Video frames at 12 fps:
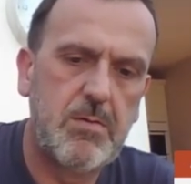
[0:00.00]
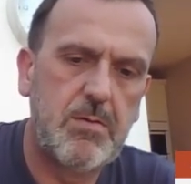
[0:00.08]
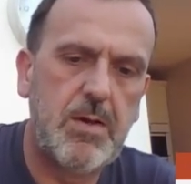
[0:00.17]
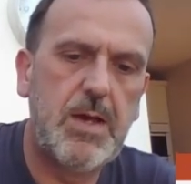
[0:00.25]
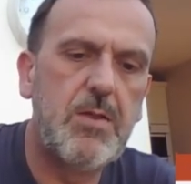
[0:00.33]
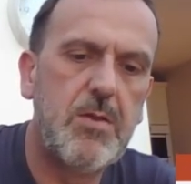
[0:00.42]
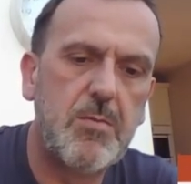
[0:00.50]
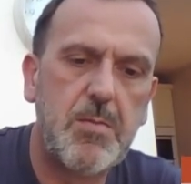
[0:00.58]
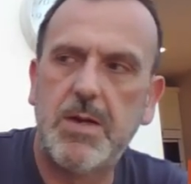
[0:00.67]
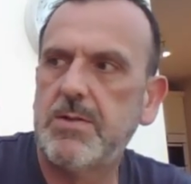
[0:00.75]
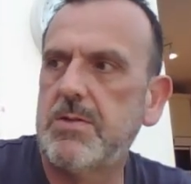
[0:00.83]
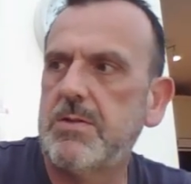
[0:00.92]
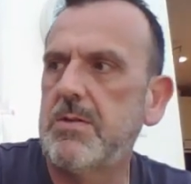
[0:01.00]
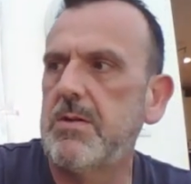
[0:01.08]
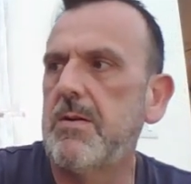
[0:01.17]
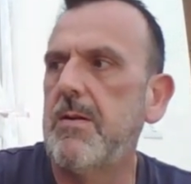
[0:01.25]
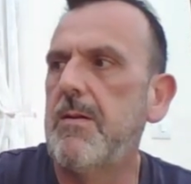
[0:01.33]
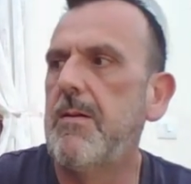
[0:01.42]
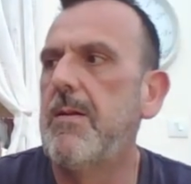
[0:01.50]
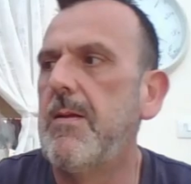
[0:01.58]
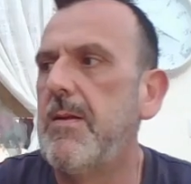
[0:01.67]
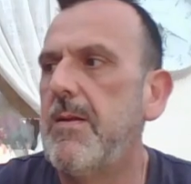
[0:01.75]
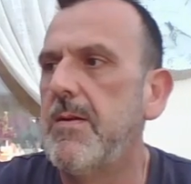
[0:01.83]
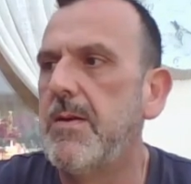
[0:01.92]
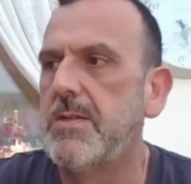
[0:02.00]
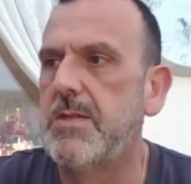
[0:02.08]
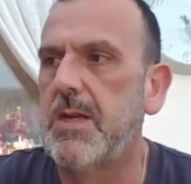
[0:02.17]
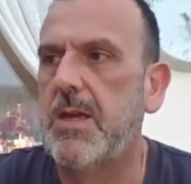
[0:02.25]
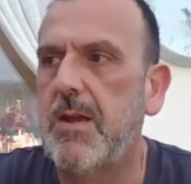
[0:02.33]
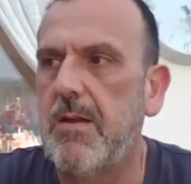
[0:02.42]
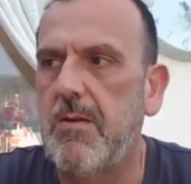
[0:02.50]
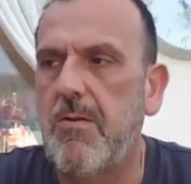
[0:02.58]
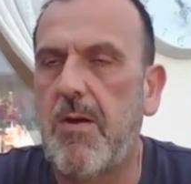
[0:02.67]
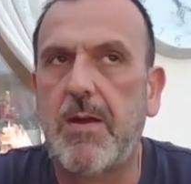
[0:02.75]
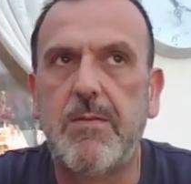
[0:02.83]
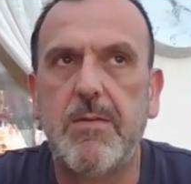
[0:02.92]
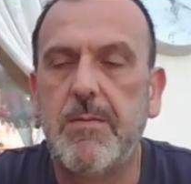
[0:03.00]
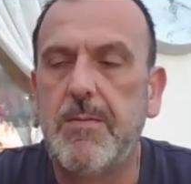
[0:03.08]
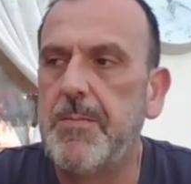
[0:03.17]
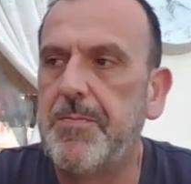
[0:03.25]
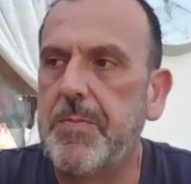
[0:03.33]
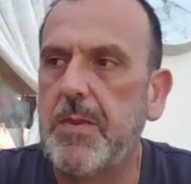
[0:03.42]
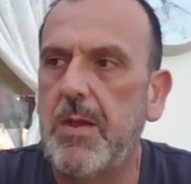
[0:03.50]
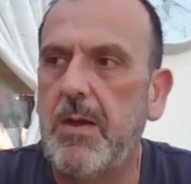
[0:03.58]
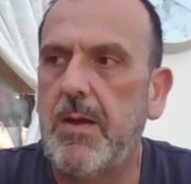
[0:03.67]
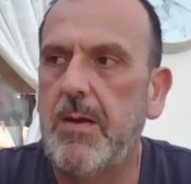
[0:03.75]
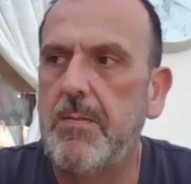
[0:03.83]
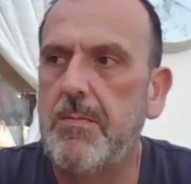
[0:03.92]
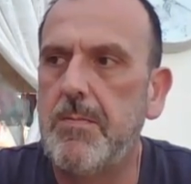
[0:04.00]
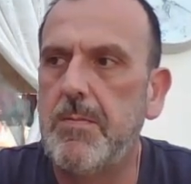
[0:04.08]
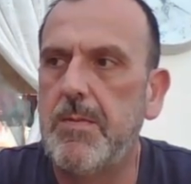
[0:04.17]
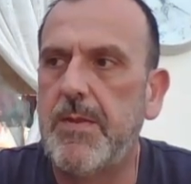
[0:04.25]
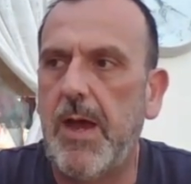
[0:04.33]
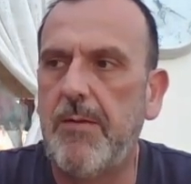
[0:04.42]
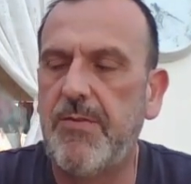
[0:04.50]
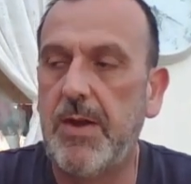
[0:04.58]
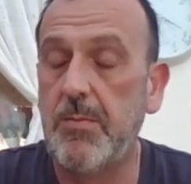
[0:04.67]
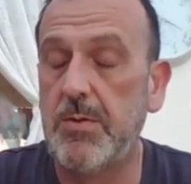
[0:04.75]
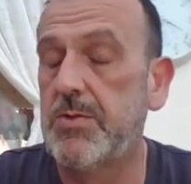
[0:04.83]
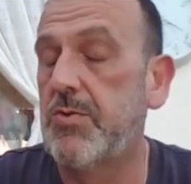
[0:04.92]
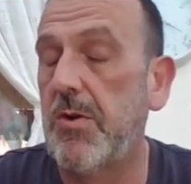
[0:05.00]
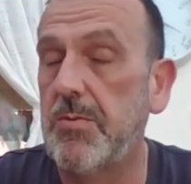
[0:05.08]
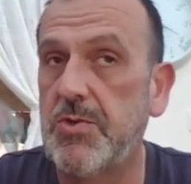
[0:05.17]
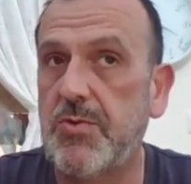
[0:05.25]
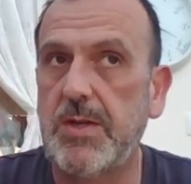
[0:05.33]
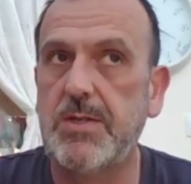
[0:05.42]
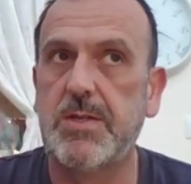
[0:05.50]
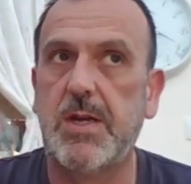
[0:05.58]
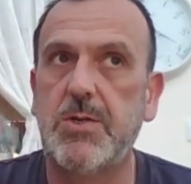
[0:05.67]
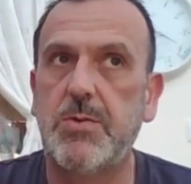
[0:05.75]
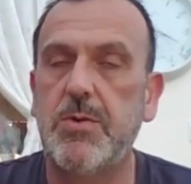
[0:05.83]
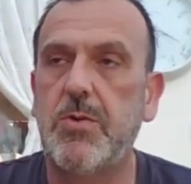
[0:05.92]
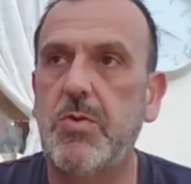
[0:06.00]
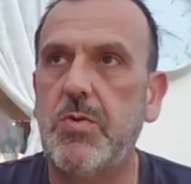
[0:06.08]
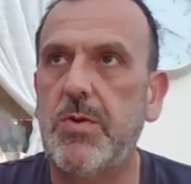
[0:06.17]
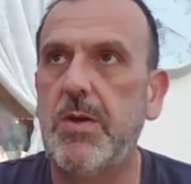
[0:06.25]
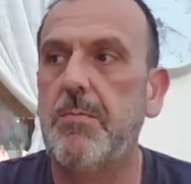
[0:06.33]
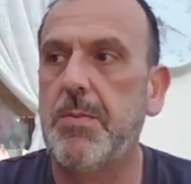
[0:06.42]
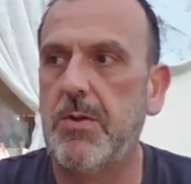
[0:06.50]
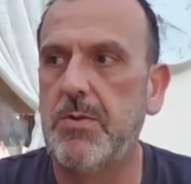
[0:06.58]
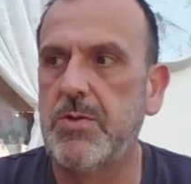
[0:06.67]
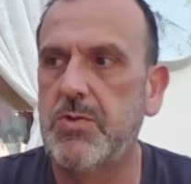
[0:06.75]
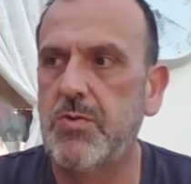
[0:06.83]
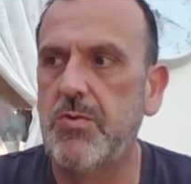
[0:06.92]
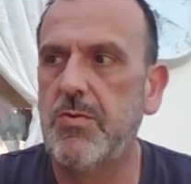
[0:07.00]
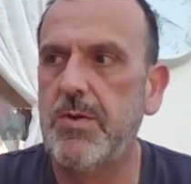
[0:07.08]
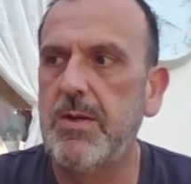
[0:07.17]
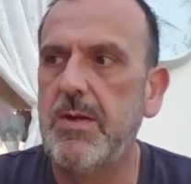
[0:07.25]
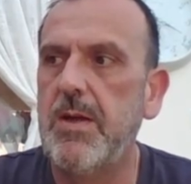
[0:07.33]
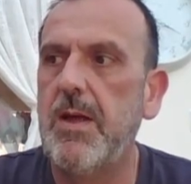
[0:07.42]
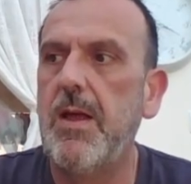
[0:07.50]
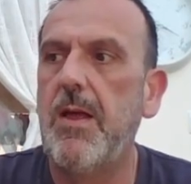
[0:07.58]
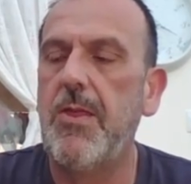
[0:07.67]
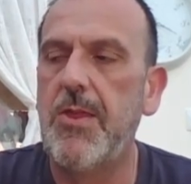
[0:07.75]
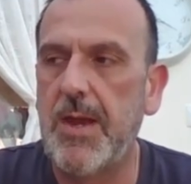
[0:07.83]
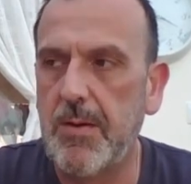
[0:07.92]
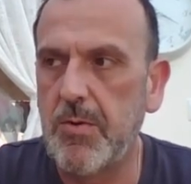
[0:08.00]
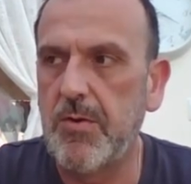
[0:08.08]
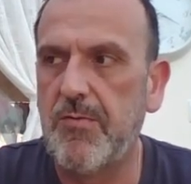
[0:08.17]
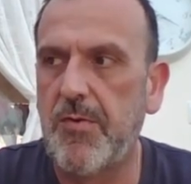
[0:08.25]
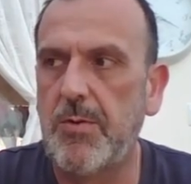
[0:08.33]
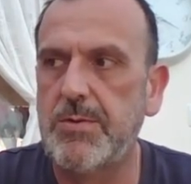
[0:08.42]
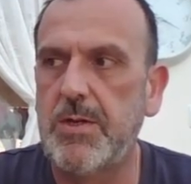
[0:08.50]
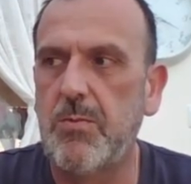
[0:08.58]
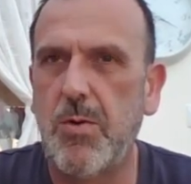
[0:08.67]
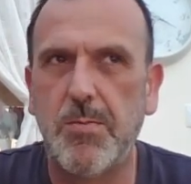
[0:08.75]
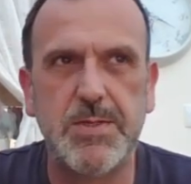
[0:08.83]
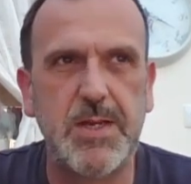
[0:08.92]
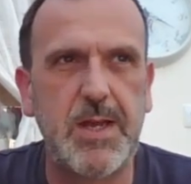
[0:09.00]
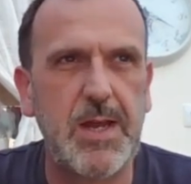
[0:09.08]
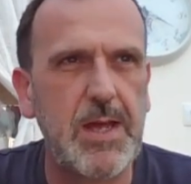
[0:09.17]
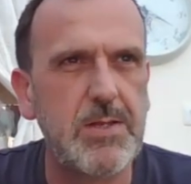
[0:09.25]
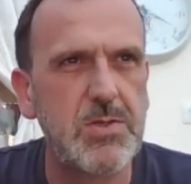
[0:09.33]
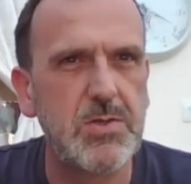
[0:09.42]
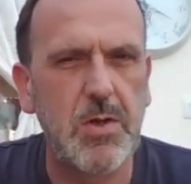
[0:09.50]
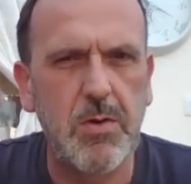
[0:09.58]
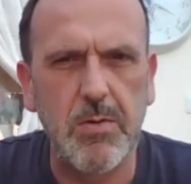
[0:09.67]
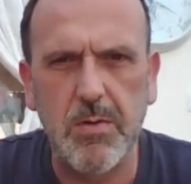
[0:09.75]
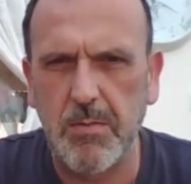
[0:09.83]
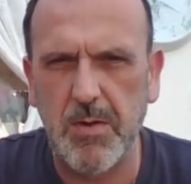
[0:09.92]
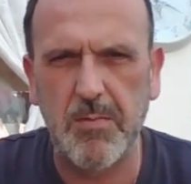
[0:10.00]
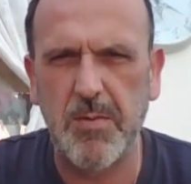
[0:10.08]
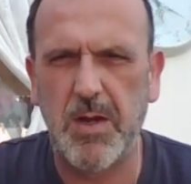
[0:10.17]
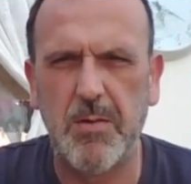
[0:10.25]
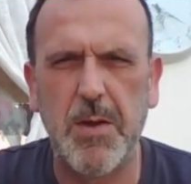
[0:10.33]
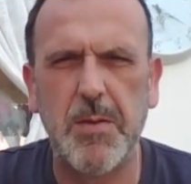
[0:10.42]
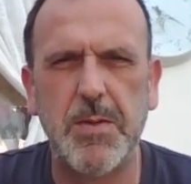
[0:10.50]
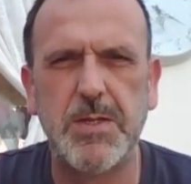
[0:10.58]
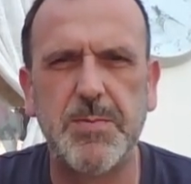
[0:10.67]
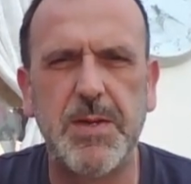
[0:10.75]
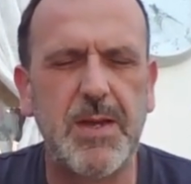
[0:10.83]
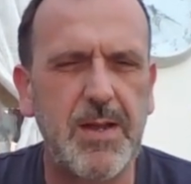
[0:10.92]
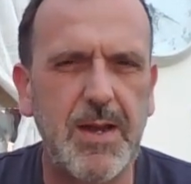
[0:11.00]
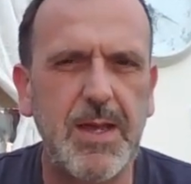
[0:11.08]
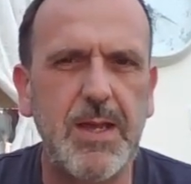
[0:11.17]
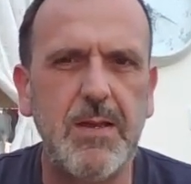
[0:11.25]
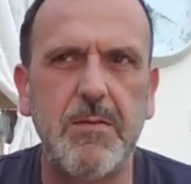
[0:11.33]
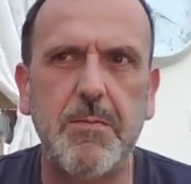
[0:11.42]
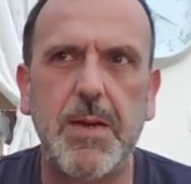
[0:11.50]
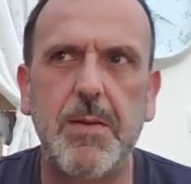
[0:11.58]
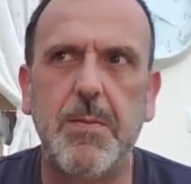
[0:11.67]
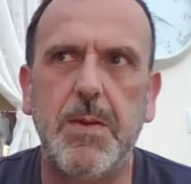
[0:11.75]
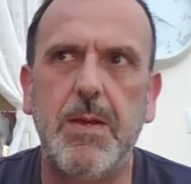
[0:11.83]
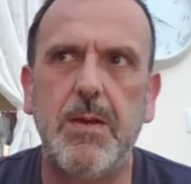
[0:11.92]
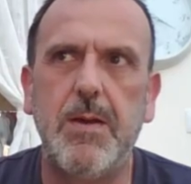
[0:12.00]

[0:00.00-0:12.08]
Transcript: in the mist, sticking out the ground. And then I'm going to describe a strange statue in the corner, a bit like the story. Then I'm going to focus in on one particular headstone. Maybe it's been cleaned, maybe